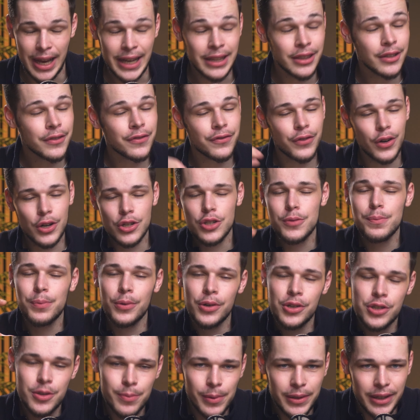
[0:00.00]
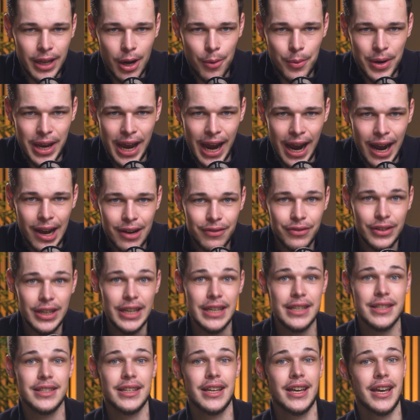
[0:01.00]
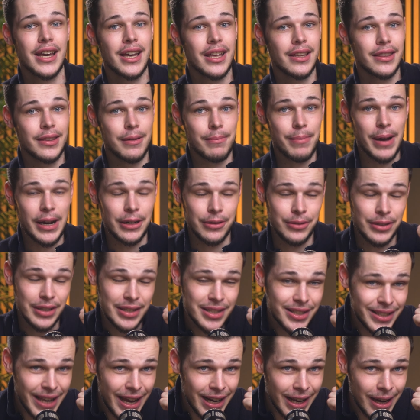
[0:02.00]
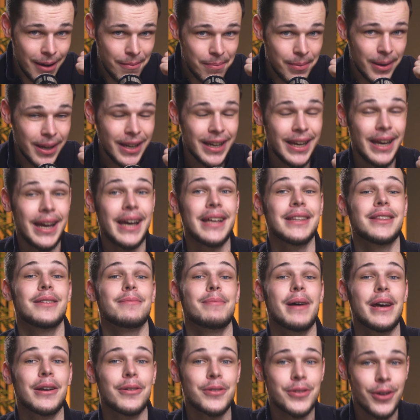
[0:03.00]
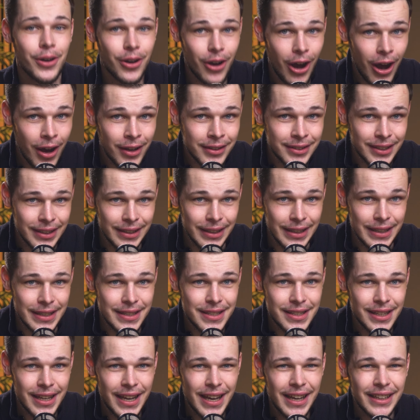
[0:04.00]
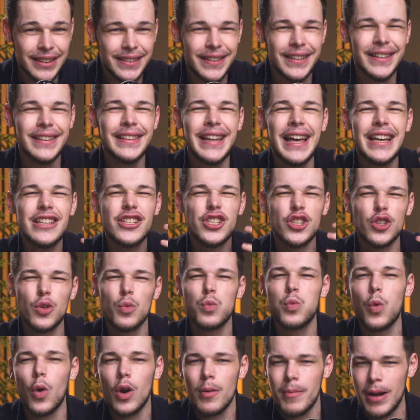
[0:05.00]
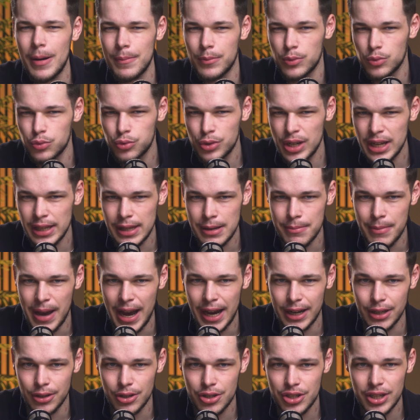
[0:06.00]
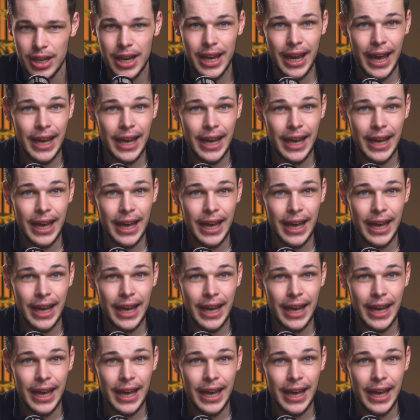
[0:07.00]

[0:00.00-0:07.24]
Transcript: And the first principle that we have is the better the setup and the better your content is, the less the warm-up really matters.